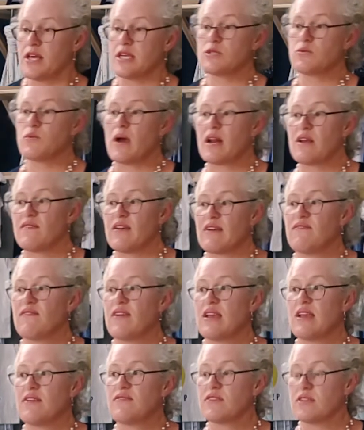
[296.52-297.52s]
that's one
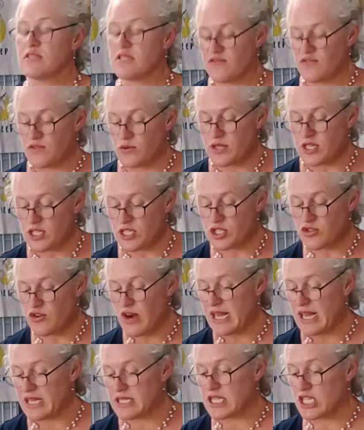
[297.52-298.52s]
of our favourites for
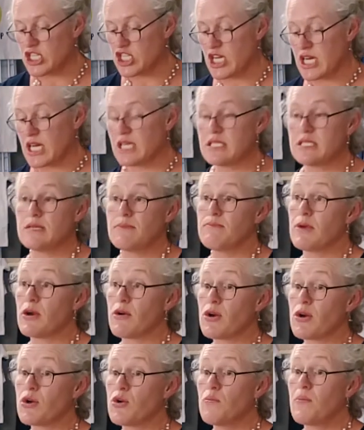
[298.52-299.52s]
this transition is
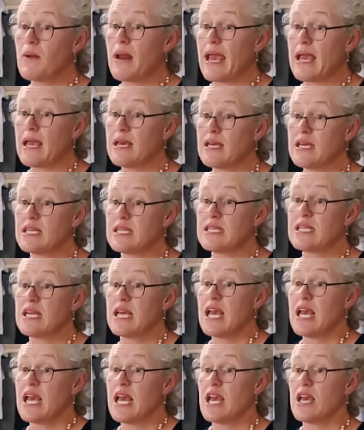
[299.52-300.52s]
the miracle
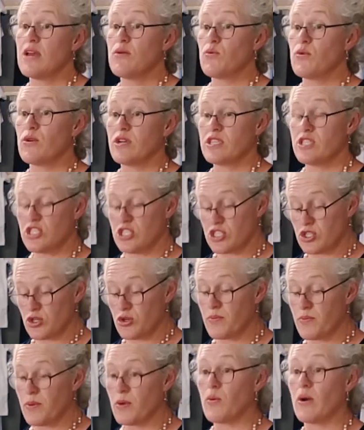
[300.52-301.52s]
blanket. It works
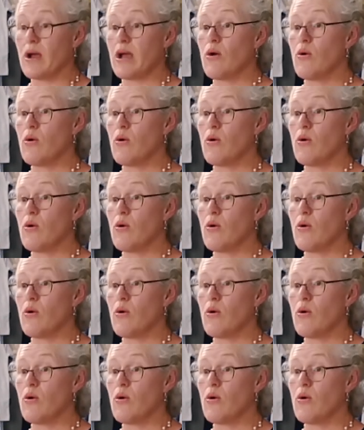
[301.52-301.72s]
super